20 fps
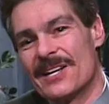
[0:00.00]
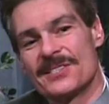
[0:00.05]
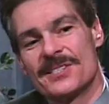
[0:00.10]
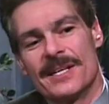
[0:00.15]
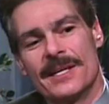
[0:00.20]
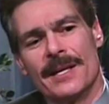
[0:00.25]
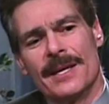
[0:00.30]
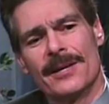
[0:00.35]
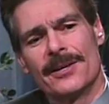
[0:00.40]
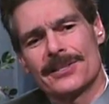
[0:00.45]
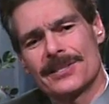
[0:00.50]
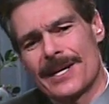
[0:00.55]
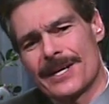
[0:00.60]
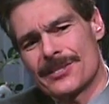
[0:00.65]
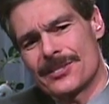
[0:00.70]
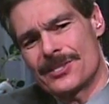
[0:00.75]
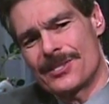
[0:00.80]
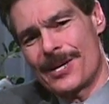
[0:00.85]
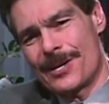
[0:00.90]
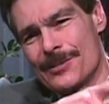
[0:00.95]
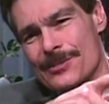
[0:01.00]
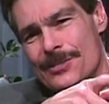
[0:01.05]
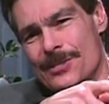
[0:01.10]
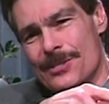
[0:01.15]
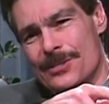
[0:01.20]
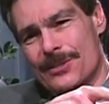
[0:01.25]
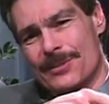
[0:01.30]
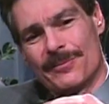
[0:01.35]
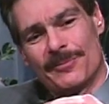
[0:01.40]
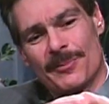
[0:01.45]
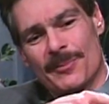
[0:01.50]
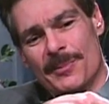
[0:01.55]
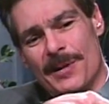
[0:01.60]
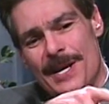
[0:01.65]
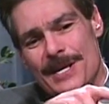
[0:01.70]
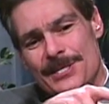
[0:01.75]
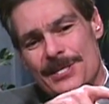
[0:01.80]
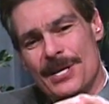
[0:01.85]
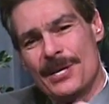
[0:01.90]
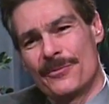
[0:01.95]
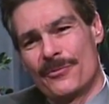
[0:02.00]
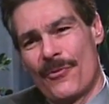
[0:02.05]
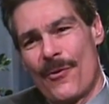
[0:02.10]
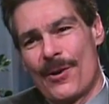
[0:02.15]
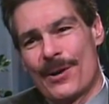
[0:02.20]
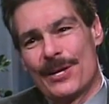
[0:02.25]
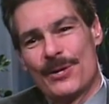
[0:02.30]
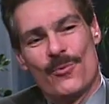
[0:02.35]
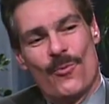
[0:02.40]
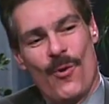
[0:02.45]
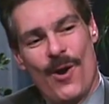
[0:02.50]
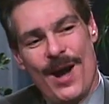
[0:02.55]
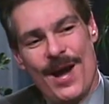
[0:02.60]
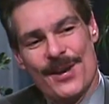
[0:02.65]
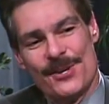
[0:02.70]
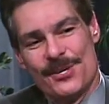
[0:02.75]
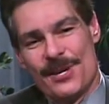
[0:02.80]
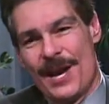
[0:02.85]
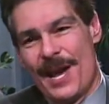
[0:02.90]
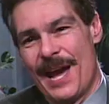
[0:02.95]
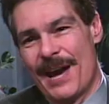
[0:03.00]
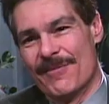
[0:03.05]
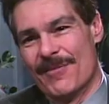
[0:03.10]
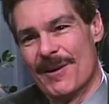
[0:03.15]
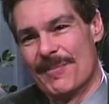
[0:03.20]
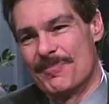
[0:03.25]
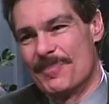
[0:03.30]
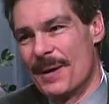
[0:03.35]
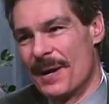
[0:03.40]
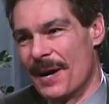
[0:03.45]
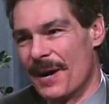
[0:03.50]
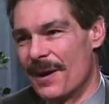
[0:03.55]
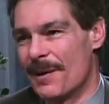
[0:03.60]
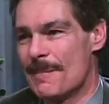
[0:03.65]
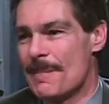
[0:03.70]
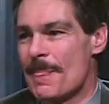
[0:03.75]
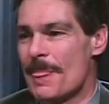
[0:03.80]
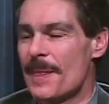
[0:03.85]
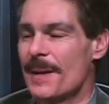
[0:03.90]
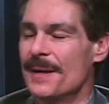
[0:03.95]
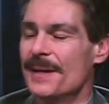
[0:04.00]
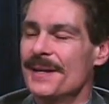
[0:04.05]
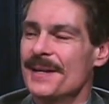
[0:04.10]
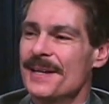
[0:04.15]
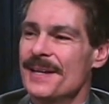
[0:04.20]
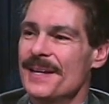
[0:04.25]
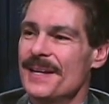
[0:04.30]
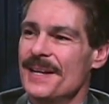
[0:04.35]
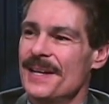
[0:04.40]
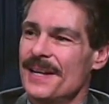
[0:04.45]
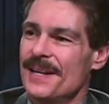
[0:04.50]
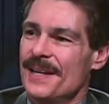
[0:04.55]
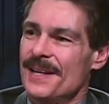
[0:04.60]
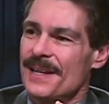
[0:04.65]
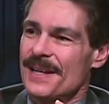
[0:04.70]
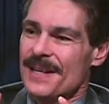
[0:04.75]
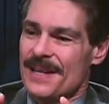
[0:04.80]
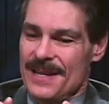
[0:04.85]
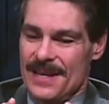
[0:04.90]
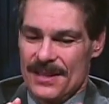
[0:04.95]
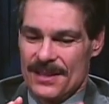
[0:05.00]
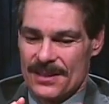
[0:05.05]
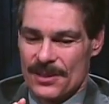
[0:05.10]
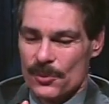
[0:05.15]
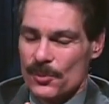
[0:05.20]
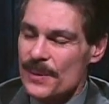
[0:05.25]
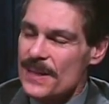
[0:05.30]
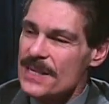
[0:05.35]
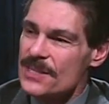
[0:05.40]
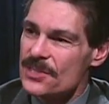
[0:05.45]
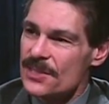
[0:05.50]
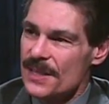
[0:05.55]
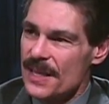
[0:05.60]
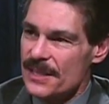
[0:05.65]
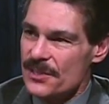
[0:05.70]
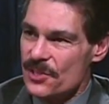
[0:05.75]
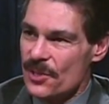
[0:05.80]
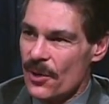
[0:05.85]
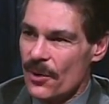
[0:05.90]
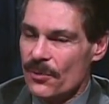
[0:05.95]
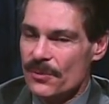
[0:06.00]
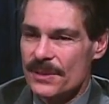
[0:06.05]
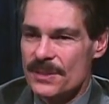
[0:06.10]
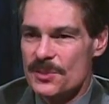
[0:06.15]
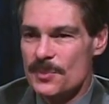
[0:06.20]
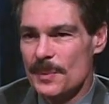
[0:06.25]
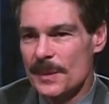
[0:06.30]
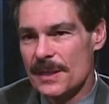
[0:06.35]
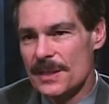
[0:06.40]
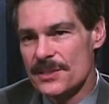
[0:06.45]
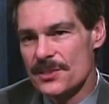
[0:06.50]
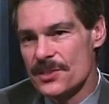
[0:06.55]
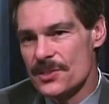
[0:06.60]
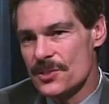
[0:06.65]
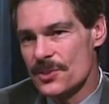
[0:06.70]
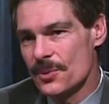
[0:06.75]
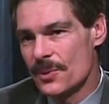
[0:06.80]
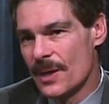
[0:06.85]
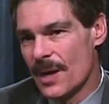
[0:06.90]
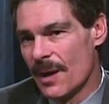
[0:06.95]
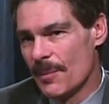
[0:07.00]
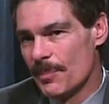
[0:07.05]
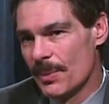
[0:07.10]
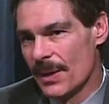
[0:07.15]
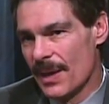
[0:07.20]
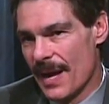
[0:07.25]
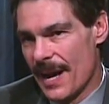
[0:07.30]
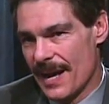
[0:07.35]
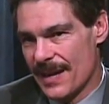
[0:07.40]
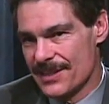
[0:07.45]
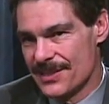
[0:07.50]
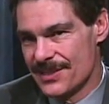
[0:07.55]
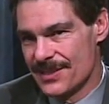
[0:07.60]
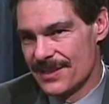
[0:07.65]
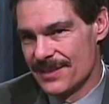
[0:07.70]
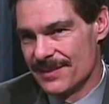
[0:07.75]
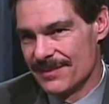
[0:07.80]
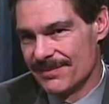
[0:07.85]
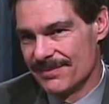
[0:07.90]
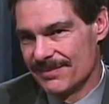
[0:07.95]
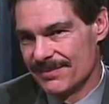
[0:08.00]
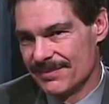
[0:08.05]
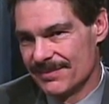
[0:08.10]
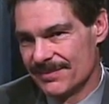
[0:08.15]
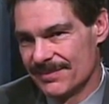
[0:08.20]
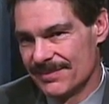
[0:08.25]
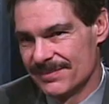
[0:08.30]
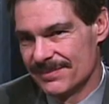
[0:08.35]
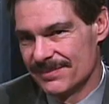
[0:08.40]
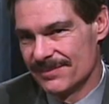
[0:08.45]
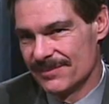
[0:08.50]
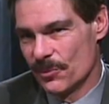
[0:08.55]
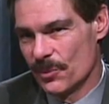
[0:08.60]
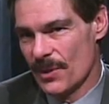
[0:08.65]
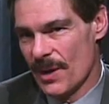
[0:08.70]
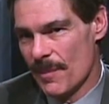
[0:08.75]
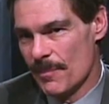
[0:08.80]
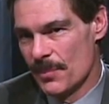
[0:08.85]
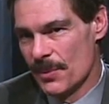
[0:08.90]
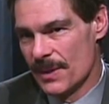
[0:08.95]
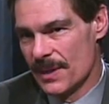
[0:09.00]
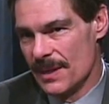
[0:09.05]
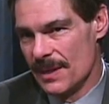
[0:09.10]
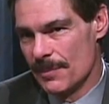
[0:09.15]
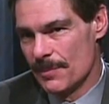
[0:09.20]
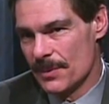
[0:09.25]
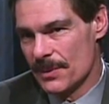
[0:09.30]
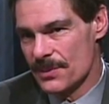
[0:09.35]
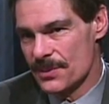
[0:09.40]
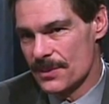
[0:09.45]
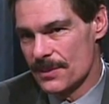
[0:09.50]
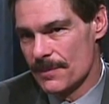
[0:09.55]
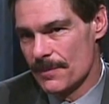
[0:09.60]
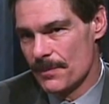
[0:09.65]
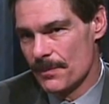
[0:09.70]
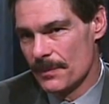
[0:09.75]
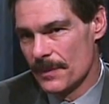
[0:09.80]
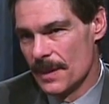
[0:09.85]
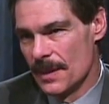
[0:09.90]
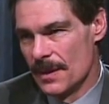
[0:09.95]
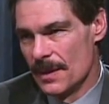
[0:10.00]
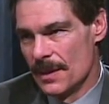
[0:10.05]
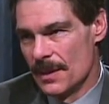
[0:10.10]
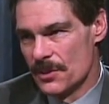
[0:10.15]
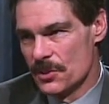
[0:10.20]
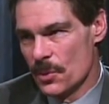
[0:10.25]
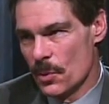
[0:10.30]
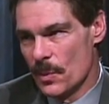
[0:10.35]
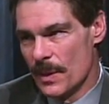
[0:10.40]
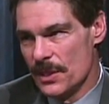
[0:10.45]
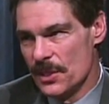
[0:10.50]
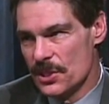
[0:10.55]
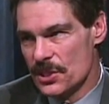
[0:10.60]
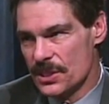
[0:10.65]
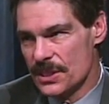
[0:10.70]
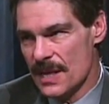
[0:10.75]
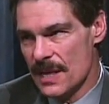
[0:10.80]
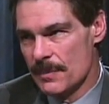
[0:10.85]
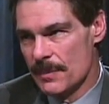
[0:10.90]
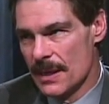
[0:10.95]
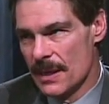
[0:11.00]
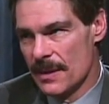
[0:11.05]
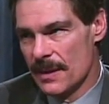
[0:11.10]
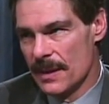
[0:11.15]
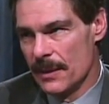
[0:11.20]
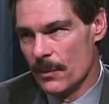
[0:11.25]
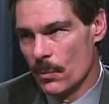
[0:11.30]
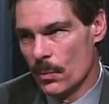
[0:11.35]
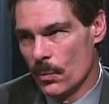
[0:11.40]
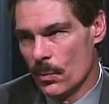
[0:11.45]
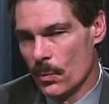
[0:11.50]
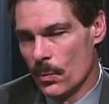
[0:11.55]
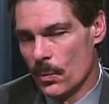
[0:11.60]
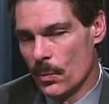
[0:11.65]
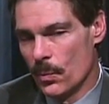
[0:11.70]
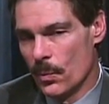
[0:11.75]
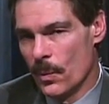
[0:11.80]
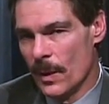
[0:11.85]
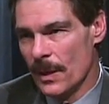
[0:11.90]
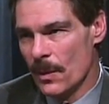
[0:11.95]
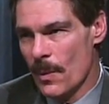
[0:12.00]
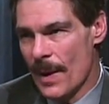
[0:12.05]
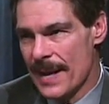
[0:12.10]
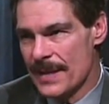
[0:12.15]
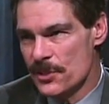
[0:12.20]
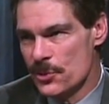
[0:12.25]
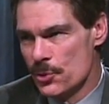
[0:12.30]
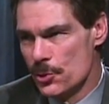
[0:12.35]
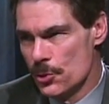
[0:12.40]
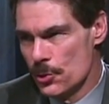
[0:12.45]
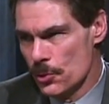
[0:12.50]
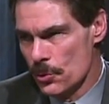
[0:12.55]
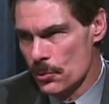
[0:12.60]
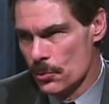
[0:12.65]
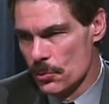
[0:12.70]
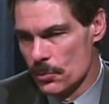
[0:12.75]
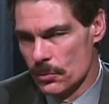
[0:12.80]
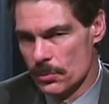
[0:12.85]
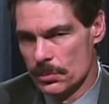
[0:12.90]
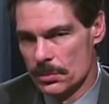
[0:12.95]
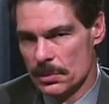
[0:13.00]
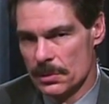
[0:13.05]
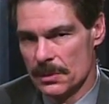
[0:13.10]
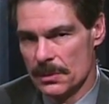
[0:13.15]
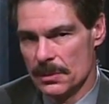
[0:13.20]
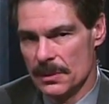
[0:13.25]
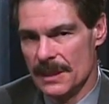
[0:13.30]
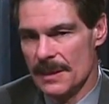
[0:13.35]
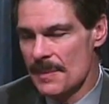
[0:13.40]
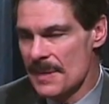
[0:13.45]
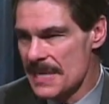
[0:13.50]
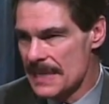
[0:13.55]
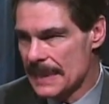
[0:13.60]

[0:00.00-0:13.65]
say, oh, it looks like a sticker system from 1941 you have up there. The reason they don't is because it's too complex. We're not bookkeepers. So when you say, Mary, what do I do Give me a